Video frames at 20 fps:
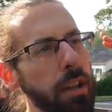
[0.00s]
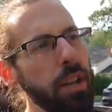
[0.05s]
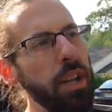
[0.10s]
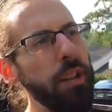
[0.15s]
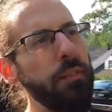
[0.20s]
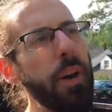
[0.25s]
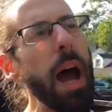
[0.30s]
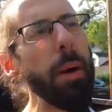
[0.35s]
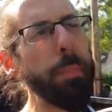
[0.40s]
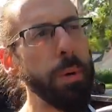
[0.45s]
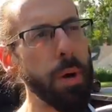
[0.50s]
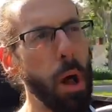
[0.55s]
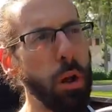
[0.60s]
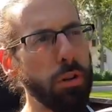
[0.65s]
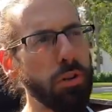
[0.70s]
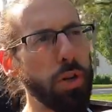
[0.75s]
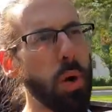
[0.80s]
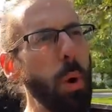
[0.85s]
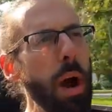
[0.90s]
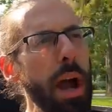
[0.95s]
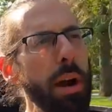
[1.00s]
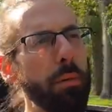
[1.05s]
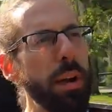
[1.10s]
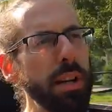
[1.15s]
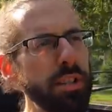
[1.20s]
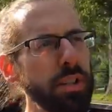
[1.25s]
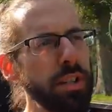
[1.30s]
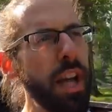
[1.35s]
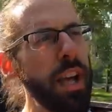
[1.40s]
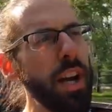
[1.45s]
the Vibrant Ultra Quiet
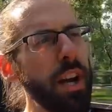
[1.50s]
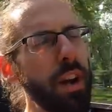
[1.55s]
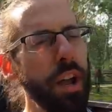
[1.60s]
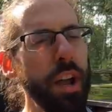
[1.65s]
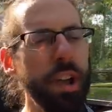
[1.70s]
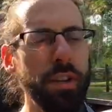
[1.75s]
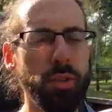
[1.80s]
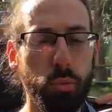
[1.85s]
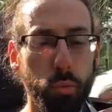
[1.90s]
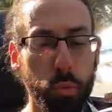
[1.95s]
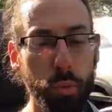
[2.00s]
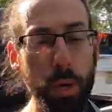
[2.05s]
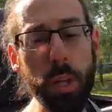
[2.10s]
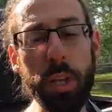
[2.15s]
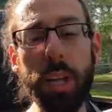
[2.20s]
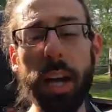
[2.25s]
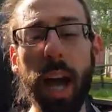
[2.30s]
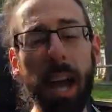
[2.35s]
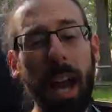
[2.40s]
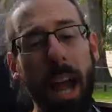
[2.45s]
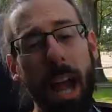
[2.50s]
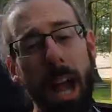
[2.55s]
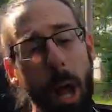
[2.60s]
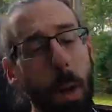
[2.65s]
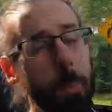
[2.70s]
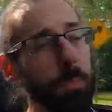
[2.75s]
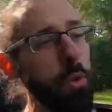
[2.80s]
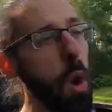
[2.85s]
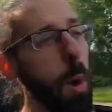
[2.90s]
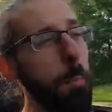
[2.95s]
Resonator is really gonna
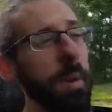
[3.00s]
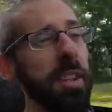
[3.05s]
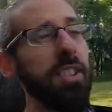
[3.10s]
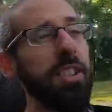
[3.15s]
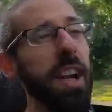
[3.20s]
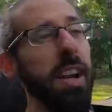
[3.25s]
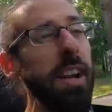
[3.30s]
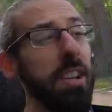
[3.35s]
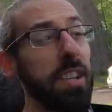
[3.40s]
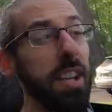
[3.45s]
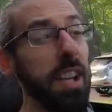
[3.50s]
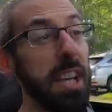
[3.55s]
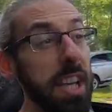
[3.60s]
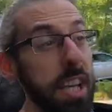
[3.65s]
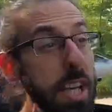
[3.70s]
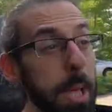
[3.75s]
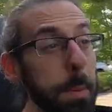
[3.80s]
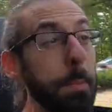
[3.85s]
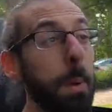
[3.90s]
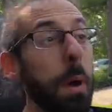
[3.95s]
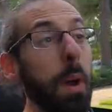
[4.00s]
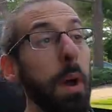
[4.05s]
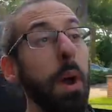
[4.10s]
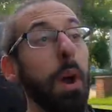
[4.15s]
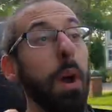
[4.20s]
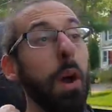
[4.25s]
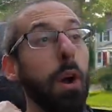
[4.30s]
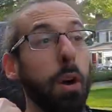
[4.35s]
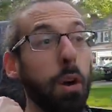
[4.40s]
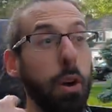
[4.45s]
help. So I'm excited to keep
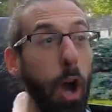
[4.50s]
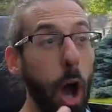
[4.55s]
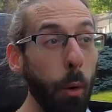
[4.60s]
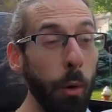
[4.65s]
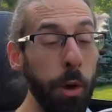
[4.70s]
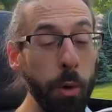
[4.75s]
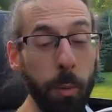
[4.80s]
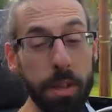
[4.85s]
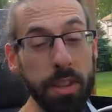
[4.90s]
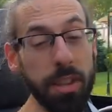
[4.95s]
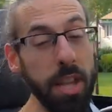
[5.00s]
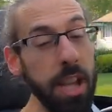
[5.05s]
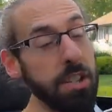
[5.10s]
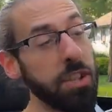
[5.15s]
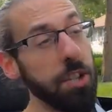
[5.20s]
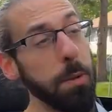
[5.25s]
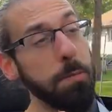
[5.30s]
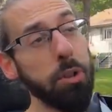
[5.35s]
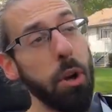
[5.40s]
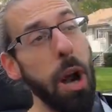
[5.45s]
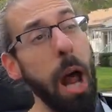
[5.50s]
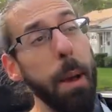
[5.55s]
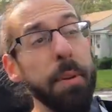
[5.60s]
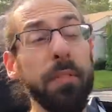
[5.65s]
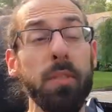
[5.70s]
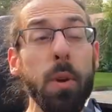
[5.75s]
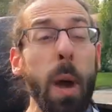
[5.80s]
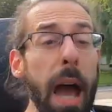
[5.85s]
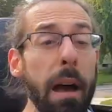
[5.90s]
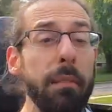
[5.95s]
going with this. Subscribe
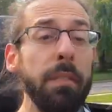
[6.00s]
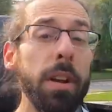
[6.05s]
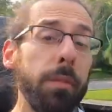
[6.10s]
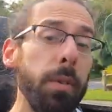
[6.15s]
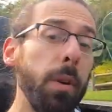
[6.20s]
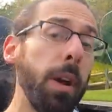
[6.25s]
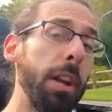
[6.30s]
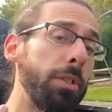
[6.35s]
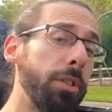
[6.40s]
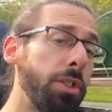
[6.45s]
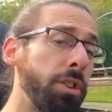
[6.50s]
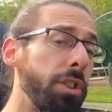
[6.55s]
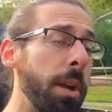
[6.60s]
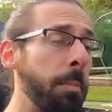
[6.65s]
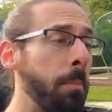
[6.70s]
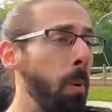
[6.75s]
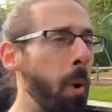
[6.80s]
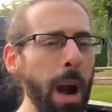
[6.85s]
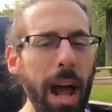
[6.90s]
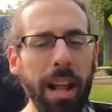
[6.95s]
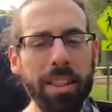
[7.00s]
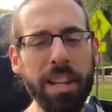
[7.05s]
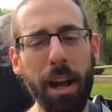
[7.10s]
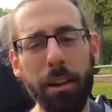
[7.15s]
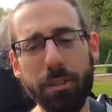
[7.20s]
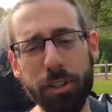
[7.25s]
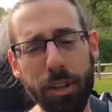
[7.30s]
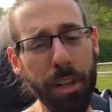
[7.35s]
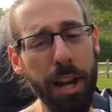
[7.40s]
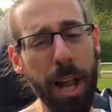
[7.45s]
if you haven't, if you're interested in more. I think
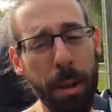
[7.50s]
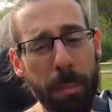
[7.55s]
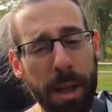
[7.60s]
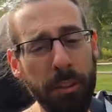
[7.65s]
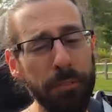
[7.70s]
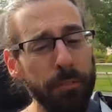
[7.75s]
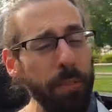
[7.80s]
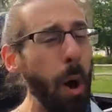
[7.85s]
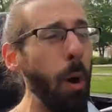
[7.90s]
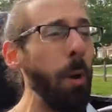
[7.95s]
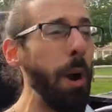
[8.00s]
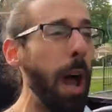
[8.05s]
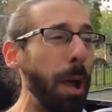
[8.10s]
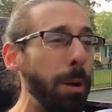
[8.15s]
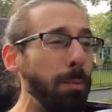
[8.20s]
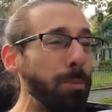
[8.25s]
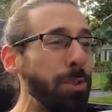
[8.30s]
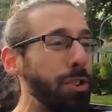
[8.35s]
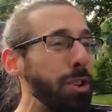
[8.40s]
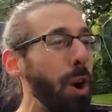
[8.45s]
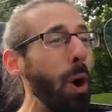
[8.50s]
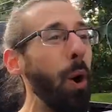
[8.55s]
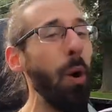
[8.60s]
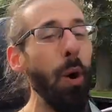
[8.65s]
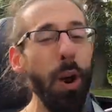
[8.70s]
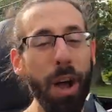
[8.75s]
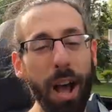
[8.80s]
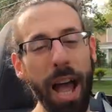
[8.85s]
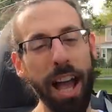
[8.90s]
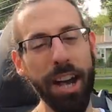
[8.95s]
I was looking at my phone. I
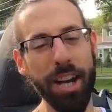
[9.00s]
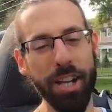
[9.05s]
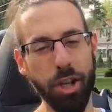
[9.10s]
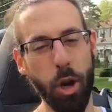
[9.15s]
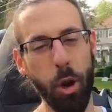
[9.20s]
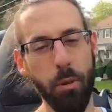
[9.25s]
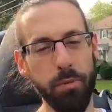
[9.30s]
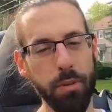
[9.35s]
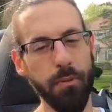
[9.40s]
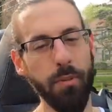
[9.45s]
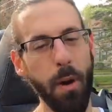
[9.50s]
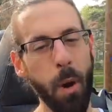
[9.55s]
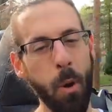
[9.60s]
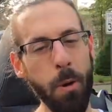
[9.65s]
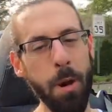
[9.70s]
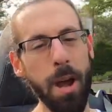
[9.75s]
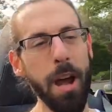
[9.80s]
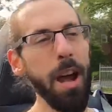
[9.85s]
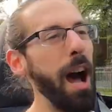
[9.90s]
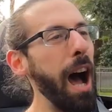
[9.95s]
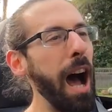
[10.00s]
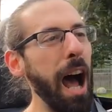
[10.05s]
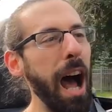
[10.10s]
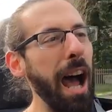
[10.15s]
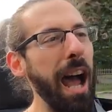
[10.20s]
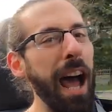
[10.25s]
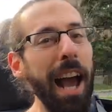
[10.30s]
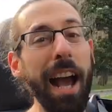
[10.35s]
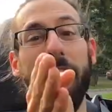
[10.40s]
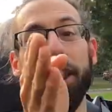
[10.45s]
gotta shut off the phone.
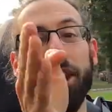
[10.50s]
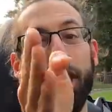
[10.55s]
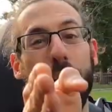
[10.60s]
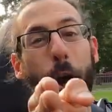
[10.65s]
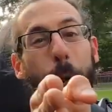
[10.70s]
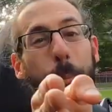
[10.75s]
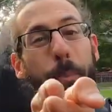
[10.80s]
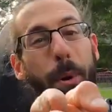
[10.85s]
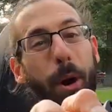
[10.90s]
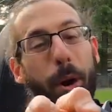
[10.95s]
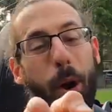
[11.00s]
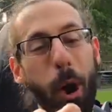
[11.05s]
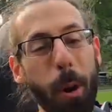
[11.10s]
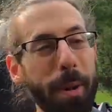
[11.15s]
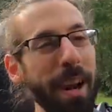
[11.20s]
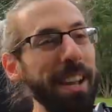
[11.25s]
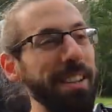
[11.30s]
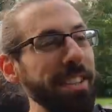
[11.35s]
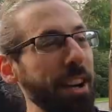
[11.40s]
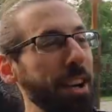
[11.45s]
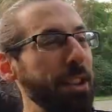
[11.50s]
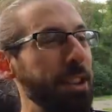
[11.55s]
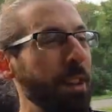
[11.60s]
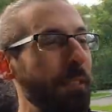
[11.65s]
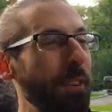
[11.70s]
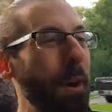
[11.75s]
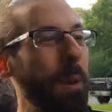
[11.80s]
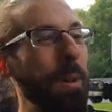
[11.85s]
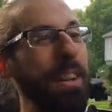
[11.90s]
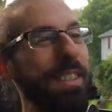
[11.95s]
I got the GoPro going, but I start the
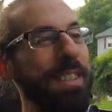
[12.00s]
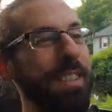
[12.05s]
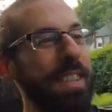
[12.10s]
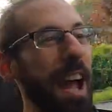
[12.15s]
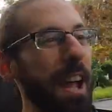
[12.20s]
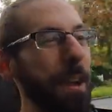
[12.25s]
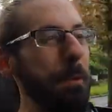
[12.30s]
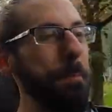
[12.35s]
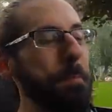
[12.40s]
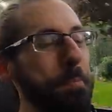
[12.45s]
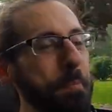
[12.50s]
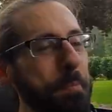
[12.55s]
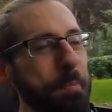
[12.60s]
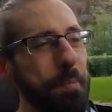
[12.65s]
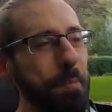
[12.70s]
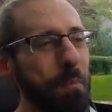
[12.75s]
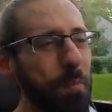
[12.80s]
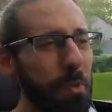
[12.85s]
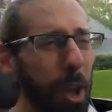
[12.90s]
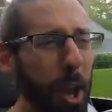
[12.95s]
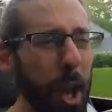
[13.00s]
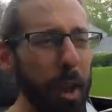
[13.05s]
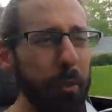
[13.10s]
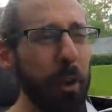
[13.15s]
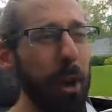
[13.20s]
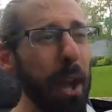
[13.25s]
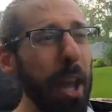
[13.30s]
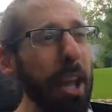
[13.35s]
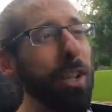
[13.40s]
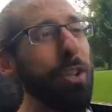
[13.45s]
phone instead. If
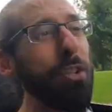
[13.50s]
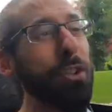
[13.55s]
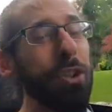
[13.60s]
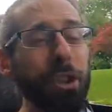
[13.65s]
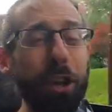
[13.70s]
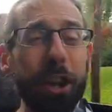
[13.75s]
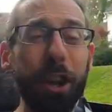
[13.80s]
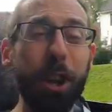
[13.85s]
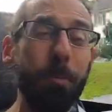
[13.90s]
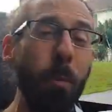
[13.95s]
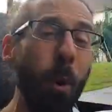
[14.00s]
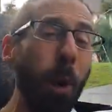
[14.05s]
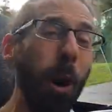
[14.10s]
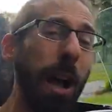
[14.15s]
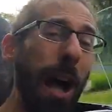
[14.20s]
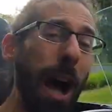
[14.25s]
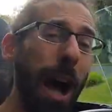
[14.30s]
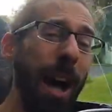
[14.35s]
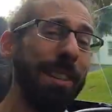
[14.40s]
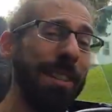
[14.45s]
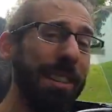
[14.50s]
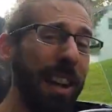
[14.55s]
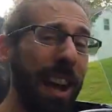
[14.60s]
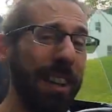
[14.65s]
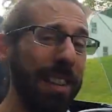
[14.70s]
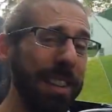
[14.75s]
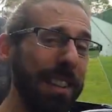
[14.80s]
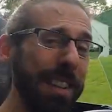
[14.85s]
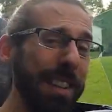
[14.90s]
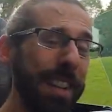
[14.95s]
you're interested in more
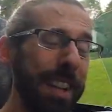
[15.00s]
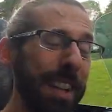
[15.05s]
content